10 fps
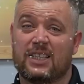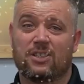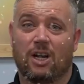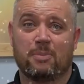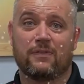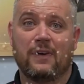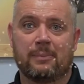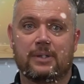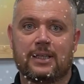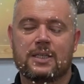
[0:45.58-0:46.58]
It's got to be
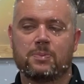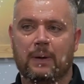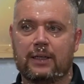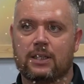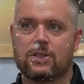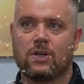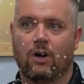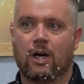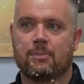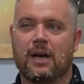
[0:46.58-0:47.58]
family, spending
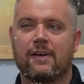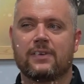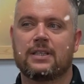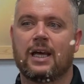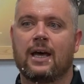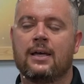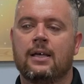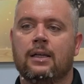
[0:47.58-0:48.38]
time, having that